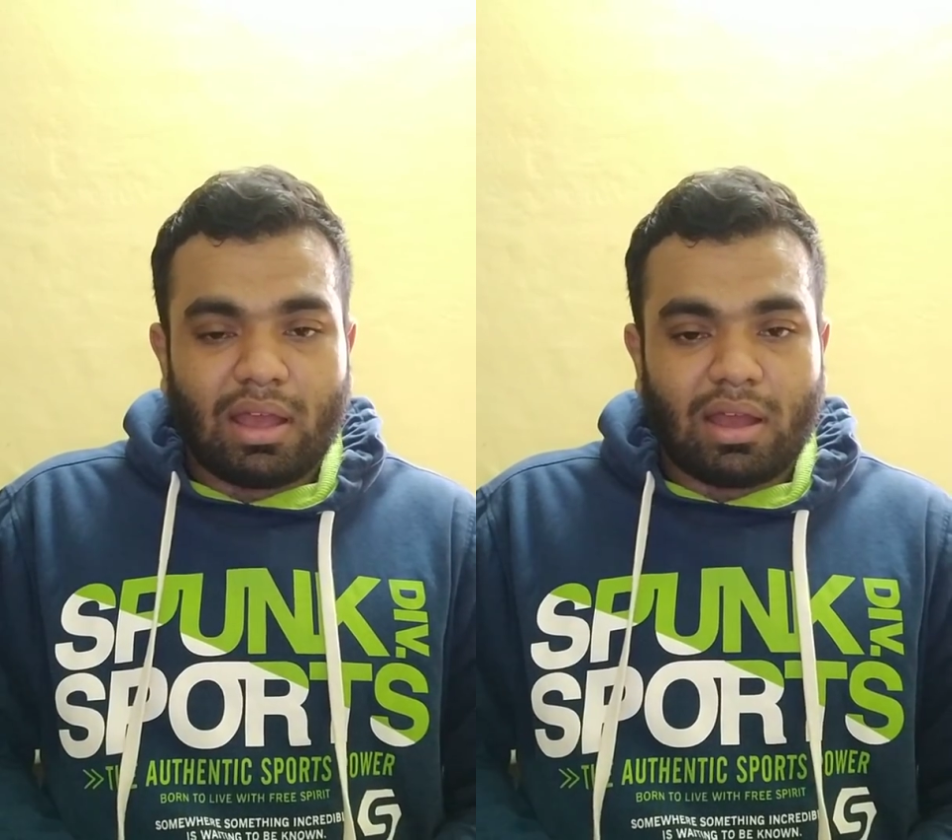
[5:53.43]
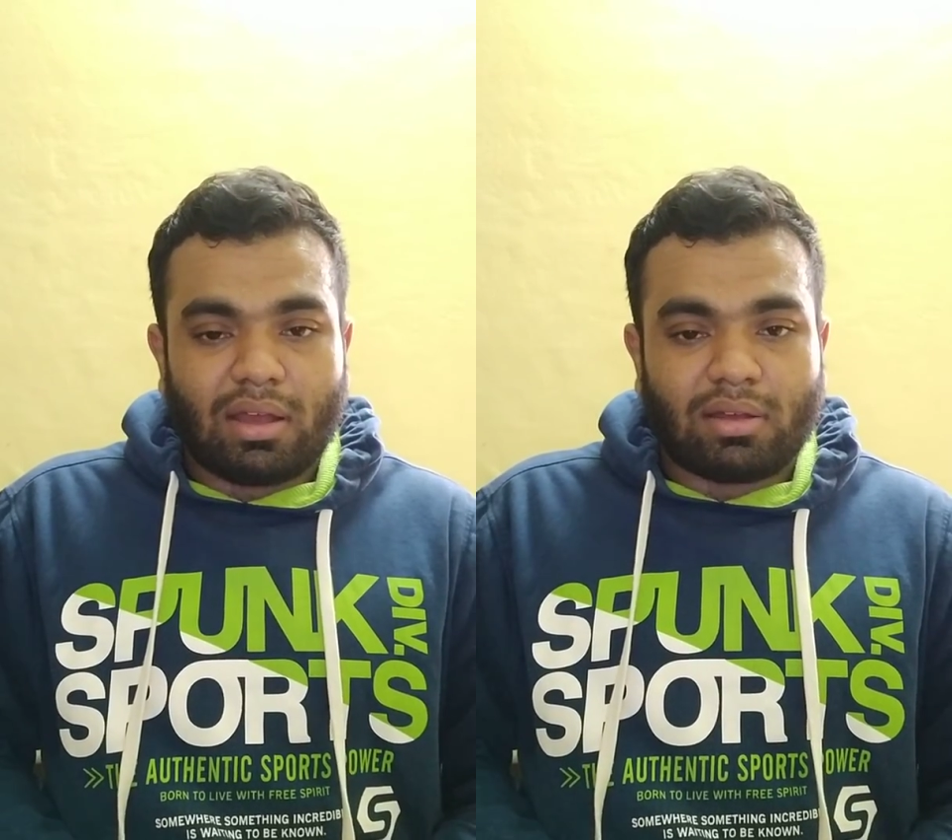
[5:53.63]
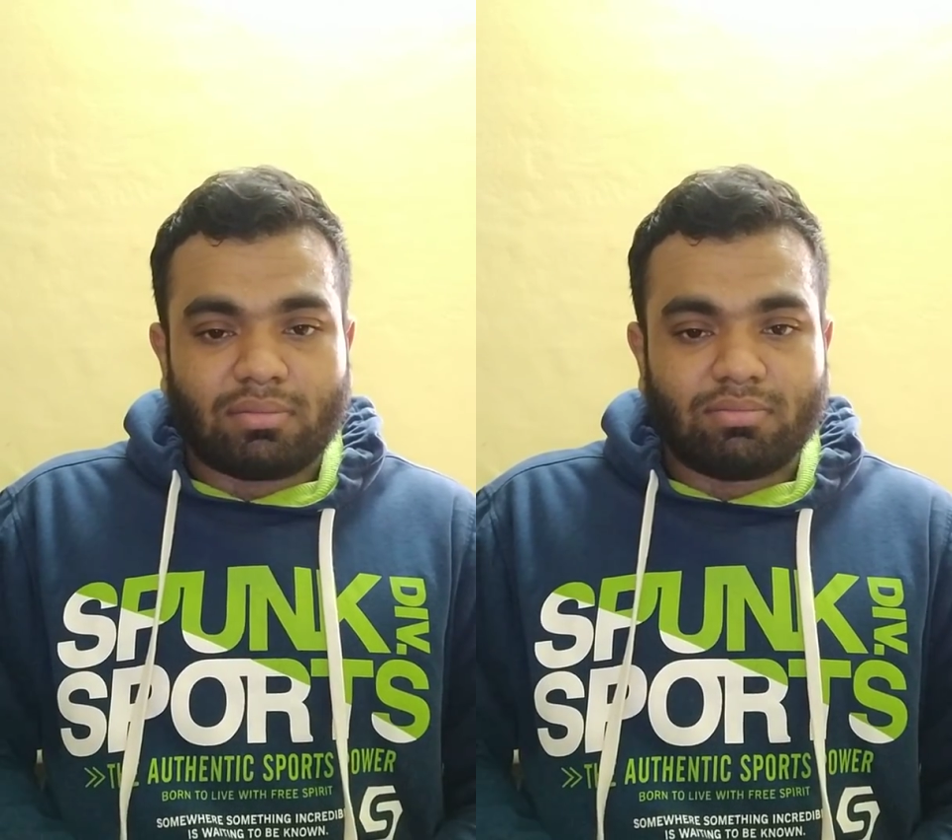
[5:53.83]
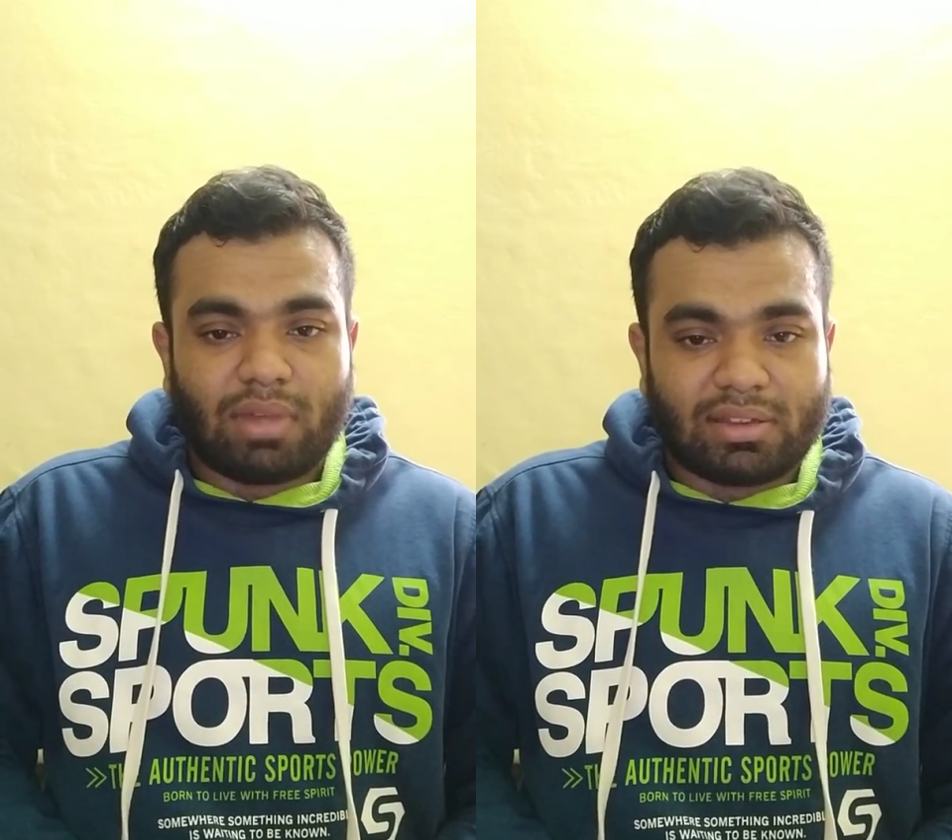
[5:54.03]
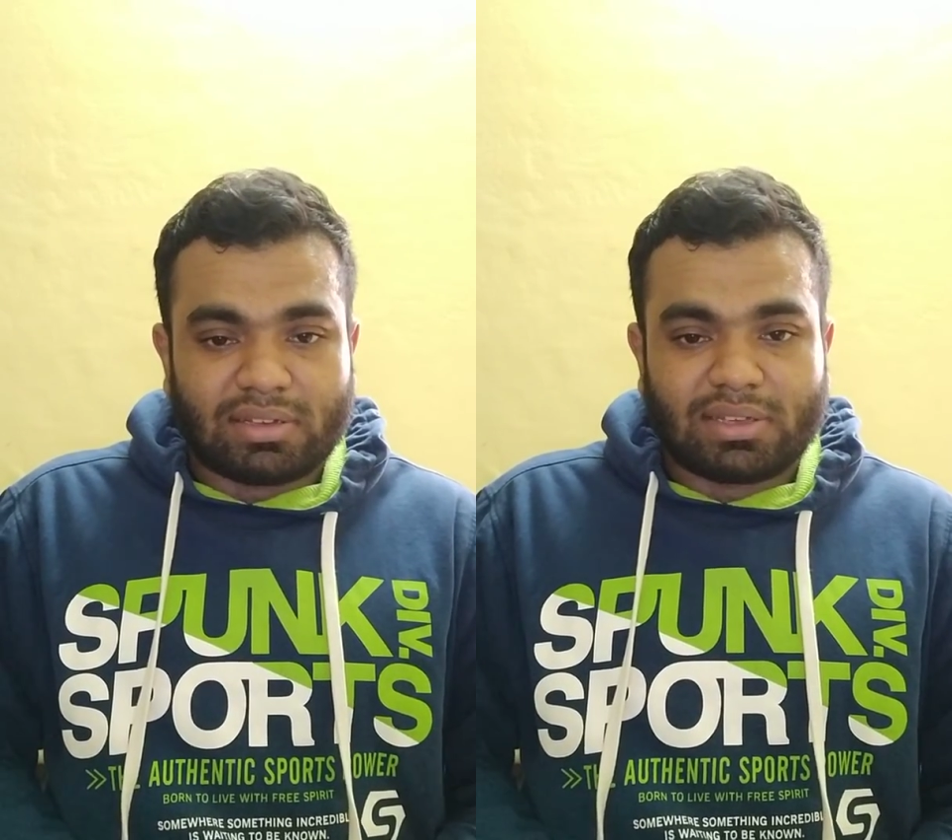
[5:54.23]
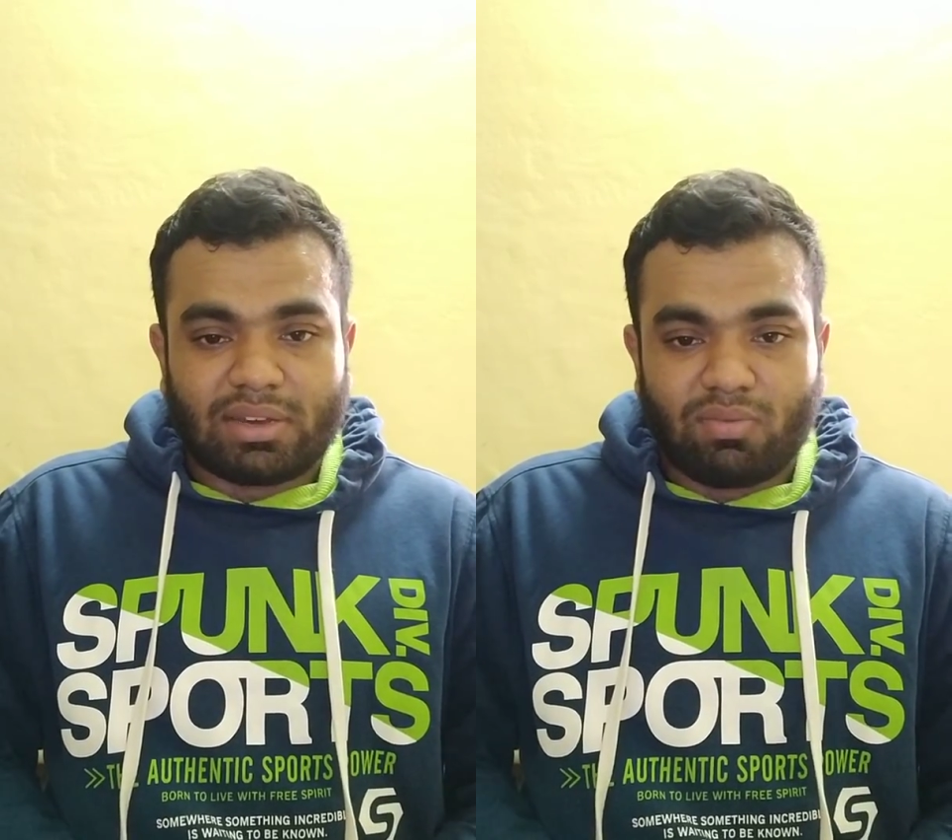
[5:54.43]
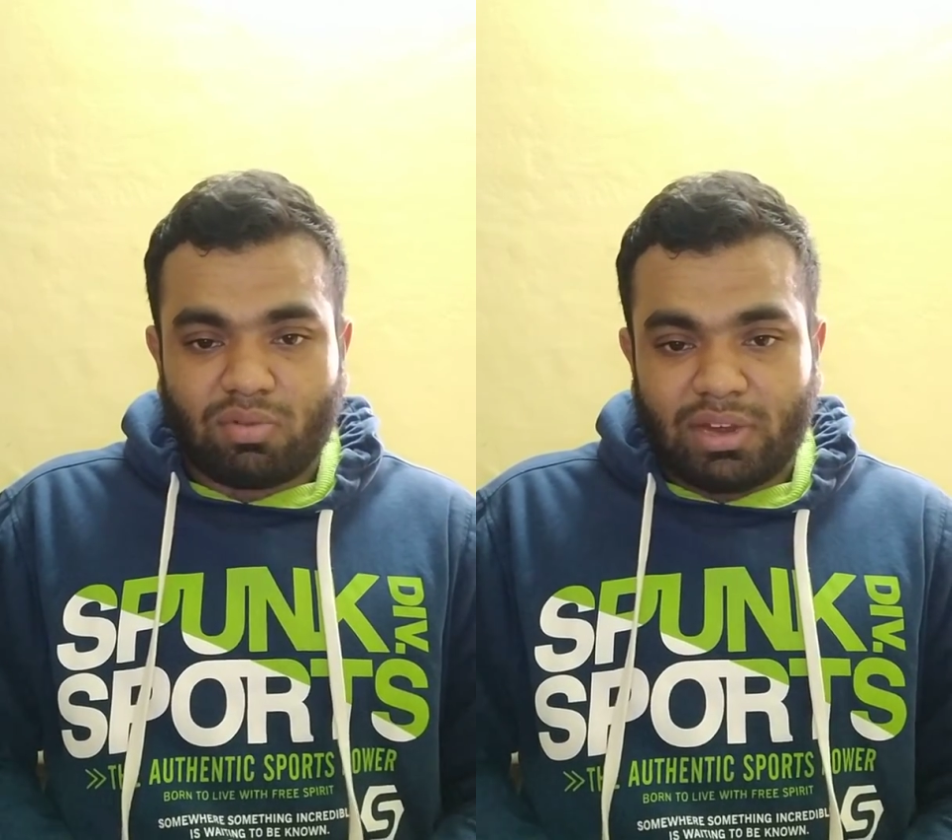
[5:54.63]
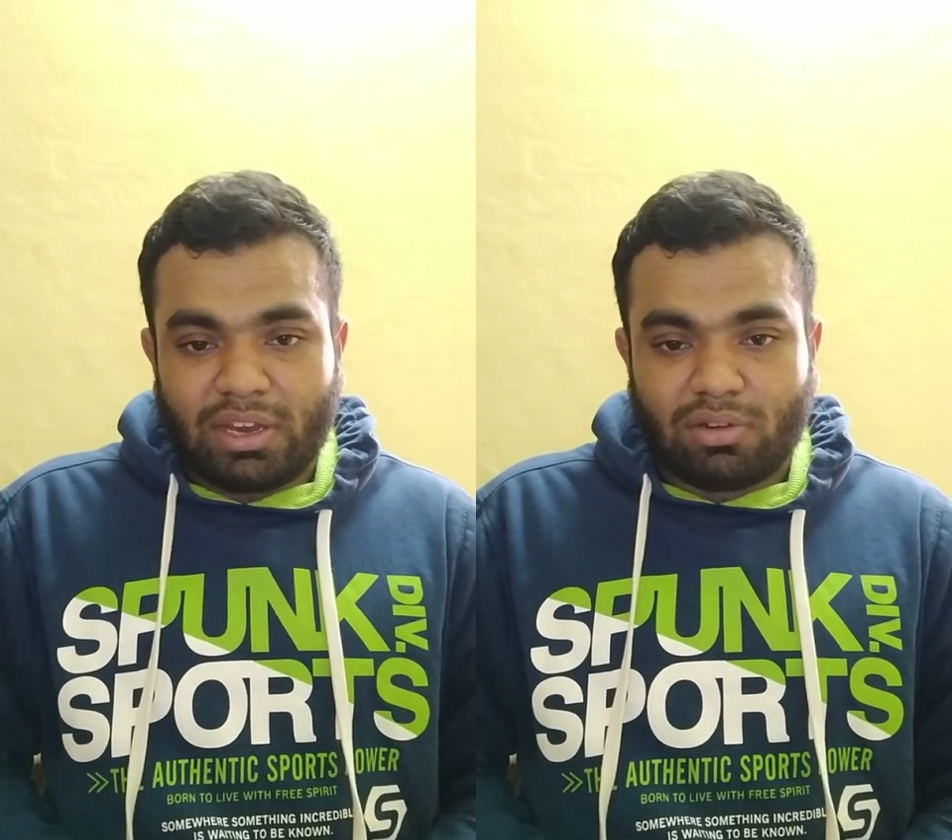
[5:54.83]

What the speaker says: as I said, would need